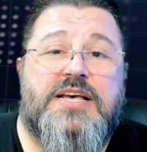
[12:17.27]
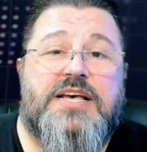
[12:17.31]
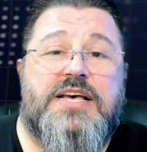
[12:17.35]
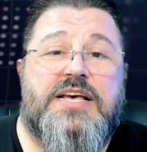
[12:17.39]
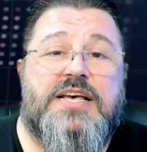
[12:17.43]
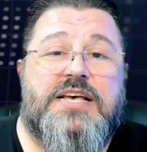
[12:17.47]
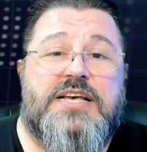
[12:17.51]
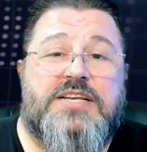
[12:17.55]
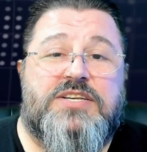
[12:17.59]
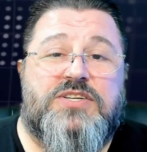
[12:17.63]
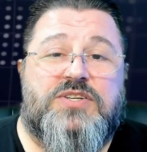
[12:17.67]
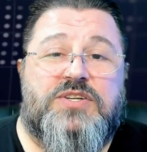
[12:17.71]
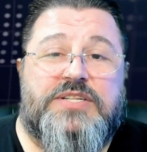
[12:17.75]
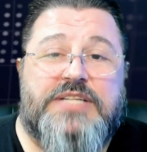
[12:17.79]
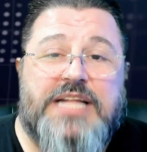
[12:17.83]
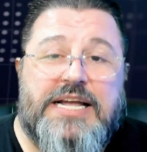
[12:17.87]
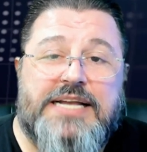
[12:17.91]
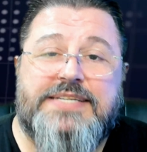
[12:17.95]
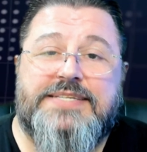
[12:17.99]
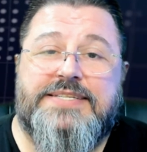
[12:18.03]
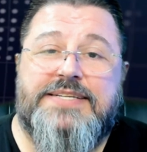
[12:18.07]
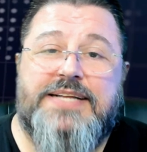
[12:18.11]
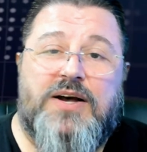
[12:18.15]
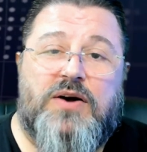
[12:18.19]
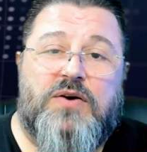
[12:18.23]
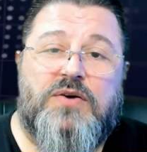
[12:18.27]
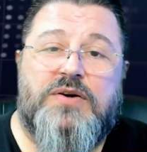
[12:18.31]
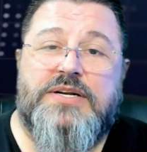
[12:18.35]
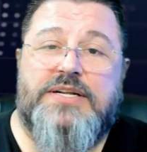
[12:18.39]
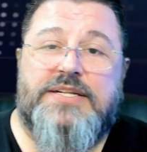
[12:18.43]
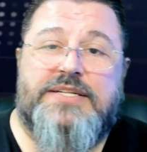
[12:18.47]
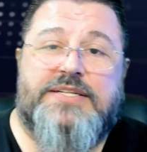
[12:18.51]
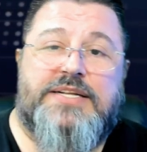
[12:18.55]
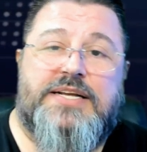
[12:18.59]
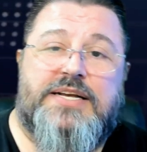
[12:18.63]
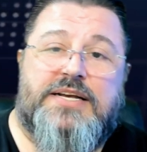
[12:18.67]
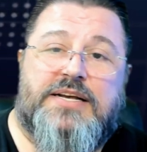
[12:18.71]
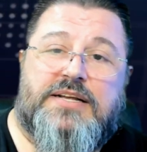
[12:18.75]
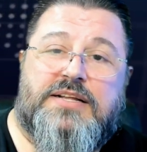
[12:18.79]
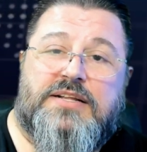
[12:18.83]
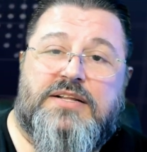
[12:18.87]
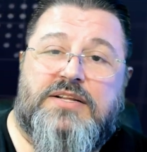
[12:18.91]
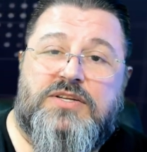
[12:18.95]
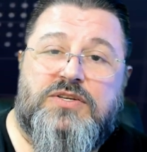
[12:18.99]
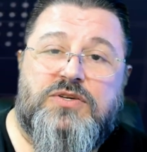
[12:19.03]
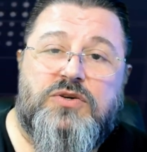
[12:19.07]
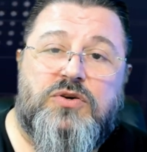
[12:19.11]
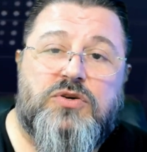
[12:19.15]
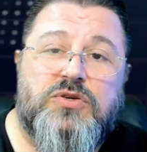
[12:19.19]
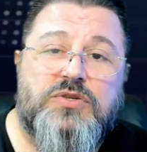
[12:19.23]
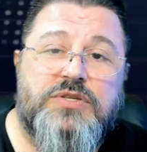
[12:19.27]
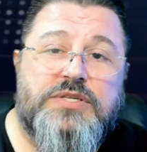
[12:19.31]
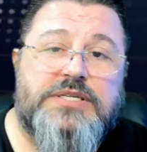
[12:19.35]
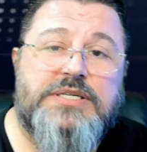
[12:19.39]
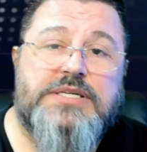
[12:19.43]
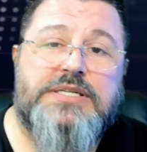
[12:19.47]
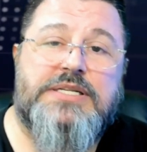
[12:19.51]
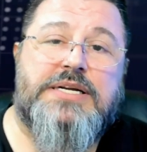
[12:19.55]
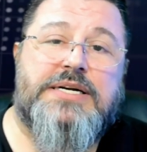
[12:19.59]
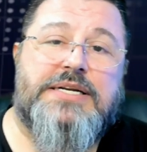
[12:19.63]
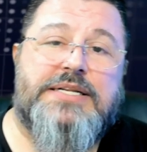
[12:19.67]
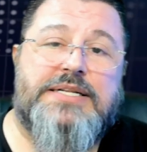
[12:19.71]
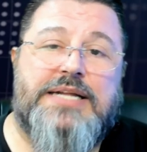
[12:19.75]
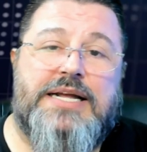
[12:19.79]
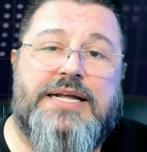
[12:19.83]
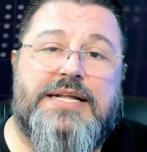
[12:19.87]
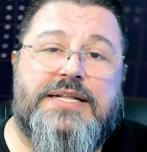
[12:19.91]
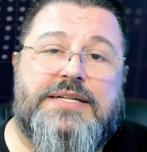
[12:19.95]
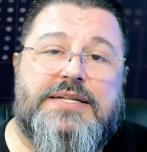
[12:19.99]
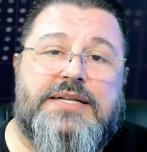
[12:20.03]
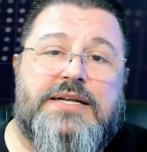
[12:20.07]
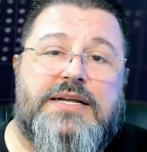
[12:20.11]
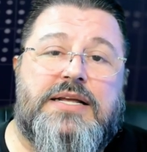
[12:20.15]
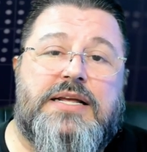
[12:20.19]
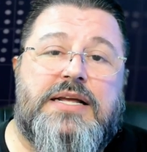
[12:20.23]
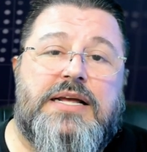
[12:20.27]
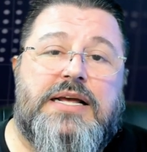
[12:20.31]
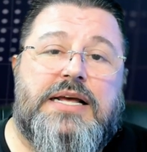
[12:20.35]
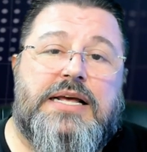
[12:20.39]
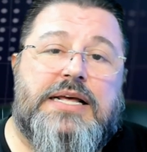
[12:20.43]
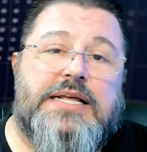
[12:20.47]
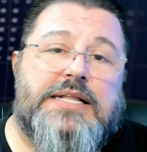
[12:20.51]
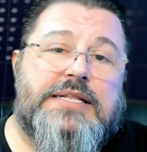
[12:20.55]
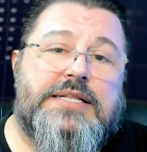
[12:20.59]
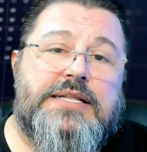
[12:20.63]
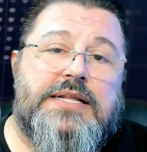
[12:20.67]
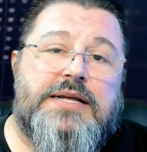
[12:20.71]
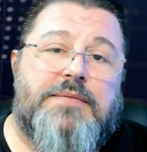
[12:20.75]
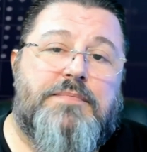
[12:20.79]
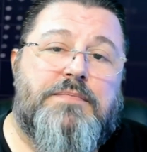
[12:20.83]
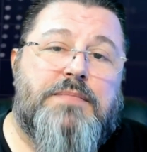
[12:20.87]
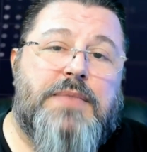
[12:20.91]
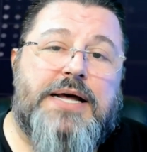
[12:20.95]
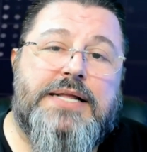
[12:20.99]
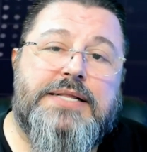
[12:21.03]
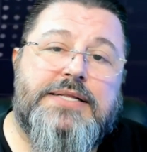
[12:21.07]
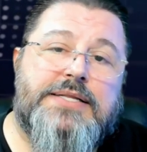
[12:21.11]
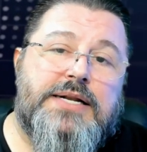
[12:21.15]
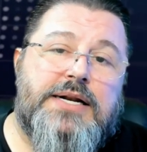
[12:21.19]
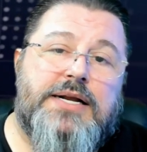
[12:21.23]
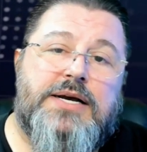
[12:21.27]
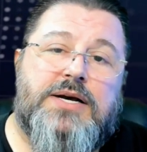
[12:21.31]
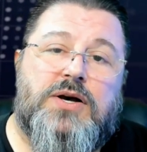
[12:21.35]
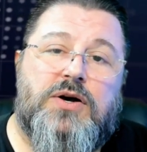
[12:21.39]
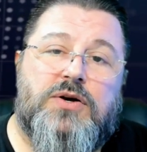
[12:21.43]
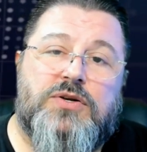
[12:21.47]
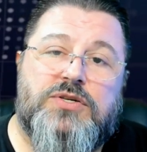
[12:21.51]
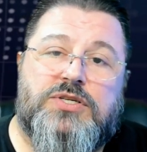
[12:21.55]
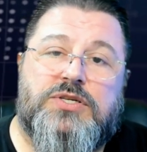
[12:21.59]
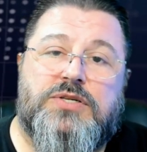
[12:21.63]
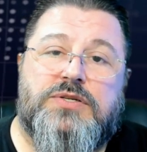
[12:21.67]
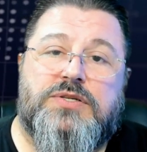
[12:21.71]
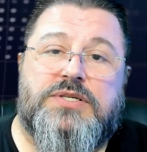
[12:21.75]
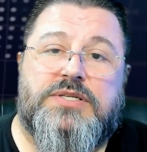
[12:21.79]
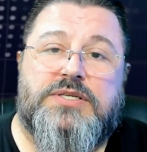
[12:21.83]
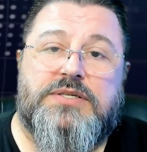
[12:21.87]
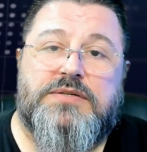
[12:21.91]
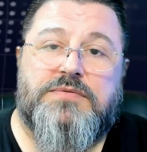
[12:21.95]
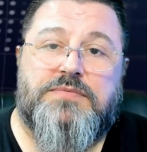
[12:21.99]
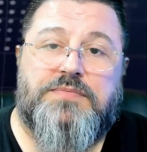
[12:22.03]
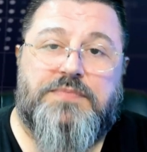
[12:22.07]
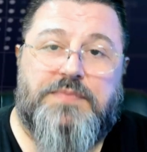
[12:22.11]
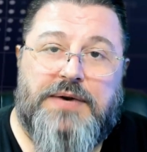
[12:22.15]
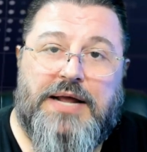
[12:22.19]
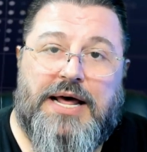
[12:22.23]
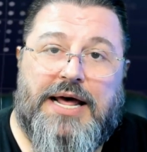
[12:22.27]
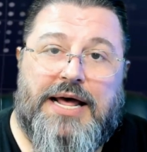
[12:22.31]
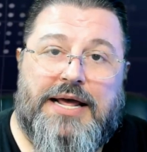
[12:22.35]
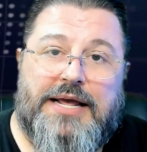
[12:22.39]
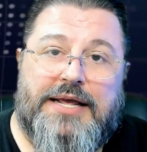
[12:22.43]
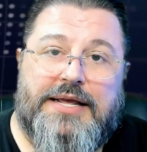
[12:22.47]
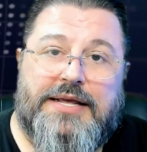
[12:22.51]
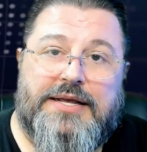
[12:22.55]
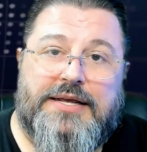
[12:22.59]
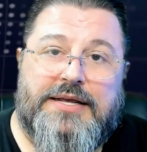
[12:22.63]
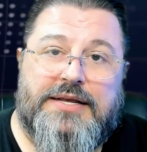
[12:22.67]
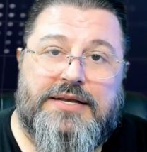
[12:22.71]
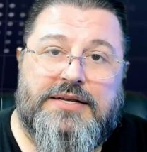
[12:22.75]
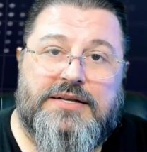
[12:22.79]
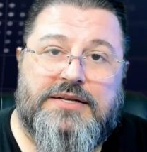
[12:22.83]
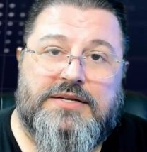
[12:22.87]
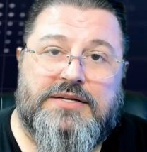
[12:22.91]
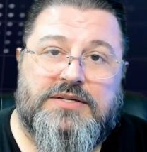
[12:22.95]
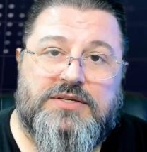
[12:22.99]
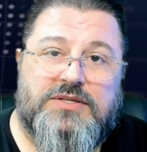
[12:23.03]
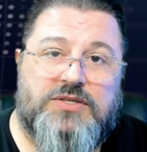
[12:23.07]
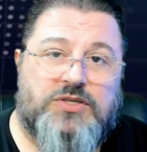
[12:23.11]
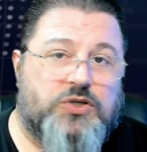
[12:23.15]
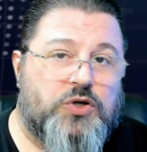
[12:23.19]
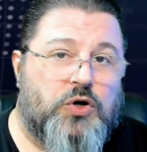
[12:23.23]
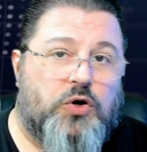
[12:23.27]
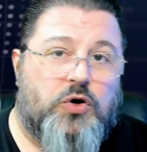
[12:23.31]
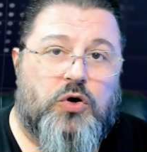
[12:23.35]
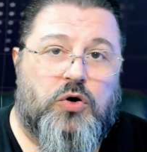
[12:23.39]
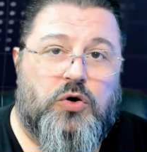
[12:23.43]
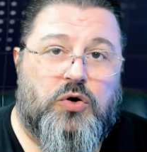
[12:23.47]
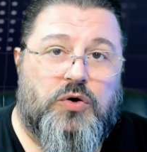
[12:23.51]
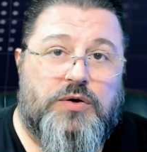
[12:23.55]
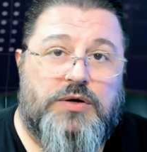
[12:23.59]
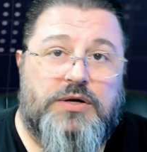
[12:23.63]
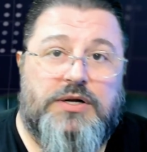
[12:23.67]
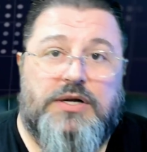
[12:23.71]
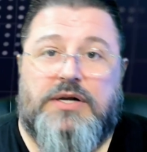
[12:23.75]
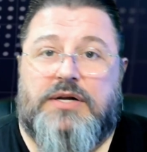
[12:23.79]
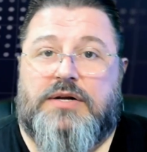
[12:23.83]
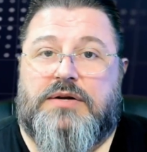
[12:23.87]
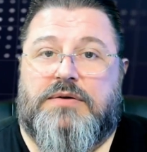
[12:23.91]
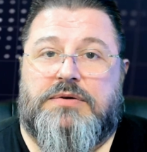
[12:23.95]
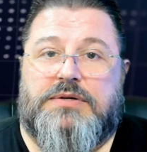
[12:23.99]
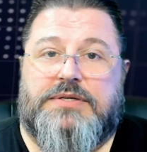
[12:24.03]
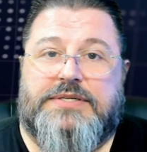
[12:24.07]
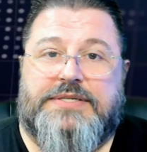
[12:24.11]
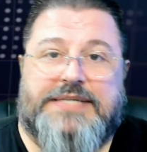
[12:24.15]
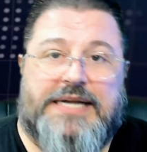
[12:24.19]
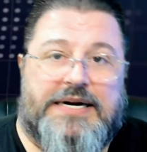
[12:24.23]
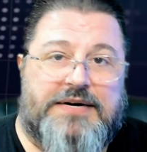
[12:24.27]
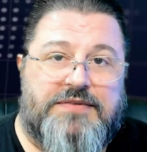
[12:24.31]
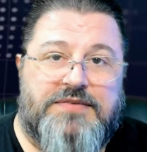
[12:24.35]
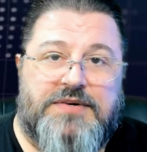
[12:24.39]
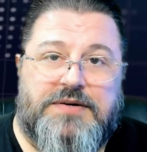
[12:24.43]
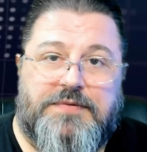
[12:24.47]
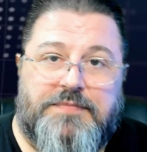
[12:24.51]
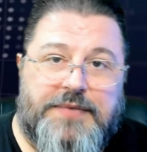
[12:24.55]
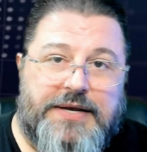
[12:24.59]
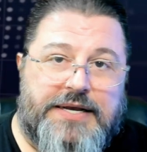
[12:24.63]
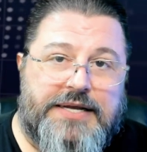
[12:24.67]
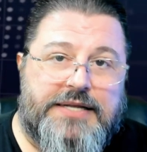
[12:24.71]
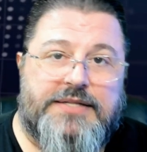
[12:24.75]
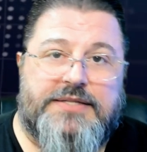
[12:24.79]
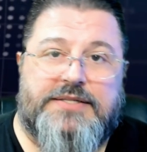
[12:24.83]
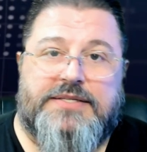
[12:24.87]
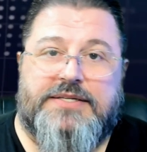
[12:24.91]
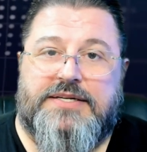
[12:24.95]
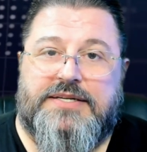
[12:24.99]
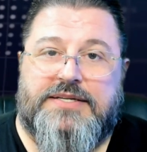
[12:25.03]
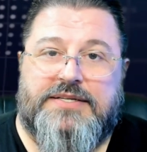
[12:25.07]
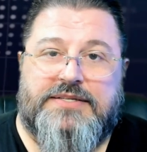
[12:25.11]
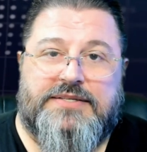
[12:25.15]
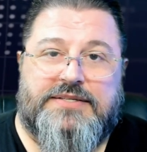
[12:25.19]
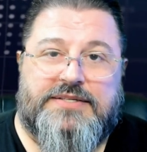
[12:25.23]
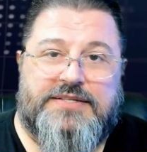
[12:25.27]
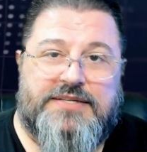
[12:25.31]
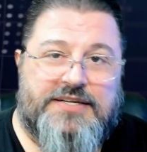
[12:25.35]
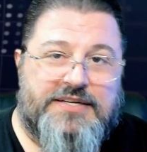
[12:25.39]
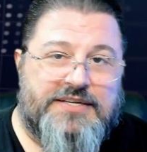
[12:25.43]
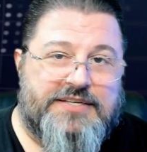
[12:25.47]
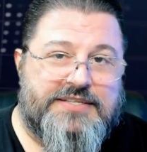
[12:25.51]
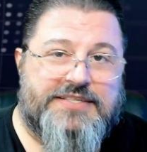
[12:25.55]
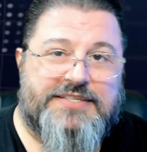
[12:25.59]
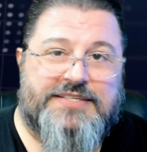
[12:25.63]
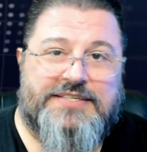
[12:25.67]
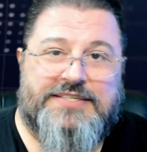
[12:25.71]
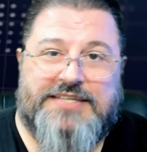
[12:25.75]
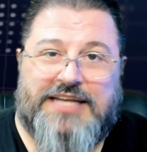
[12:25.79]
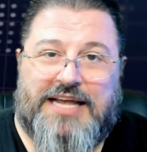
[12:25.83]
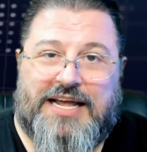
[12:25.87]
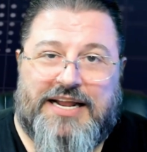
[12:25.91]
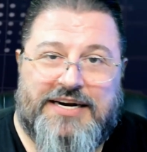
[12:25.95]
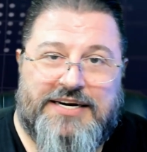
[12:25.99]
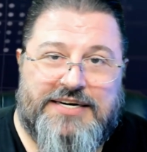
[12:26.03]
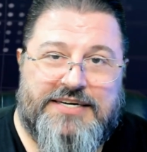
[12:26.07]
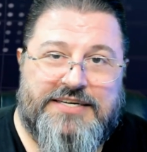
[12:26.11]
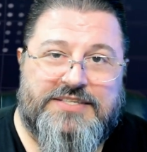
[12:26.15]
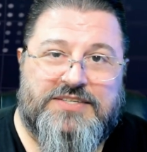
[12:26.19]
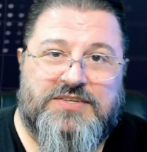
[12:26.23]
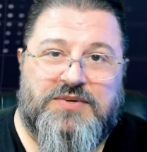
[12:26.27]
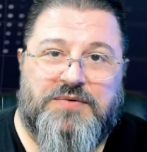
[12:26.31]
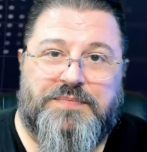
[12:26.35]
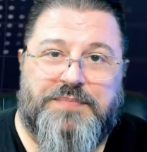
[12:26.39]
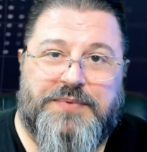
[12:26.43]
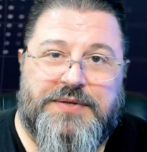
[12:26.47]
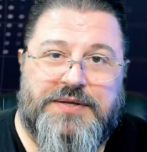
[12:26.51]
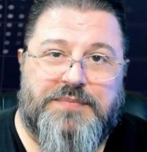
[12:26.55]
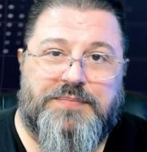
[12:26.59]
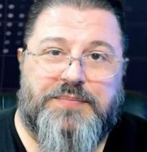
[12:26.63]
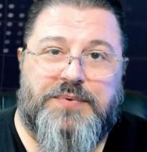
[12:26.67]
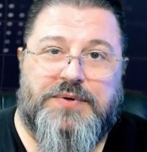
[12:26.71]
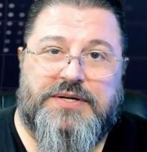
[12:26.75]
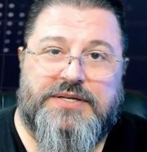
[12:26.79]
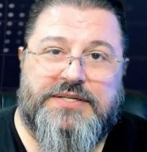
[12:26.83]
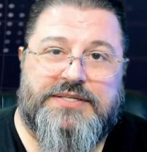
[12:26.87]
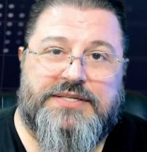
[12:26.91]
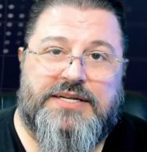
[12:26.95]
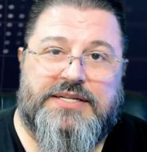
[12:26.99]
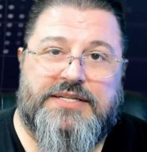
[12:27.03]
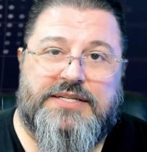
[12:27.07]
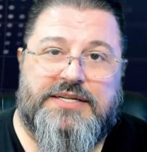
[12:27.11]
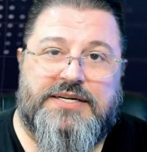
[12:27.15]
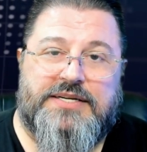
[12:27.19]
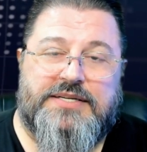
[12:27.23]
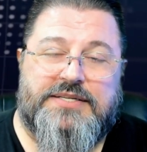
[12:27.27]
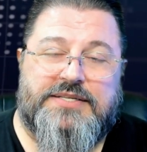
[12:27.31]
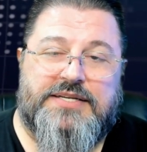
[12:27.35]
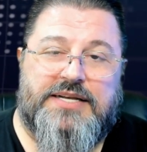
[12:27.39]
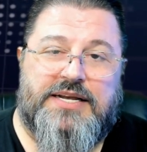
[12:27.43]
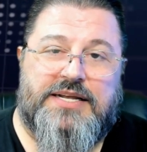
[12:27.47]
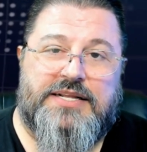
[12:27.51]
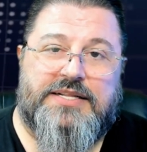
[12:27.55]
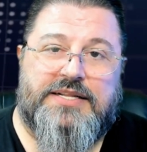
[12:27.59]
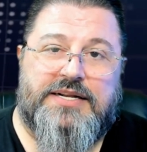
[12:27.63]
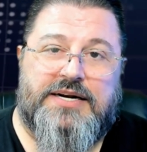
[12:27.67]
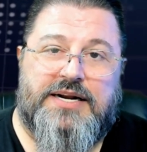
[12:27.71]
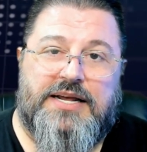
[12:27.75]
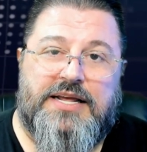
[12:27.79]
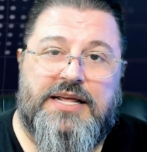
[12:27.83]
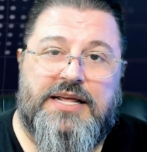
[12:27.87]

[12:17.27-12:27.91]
So that's the only thing. You consider that the monthly cost of SimFly, so server maintenance, salaries of people, etc., etc.,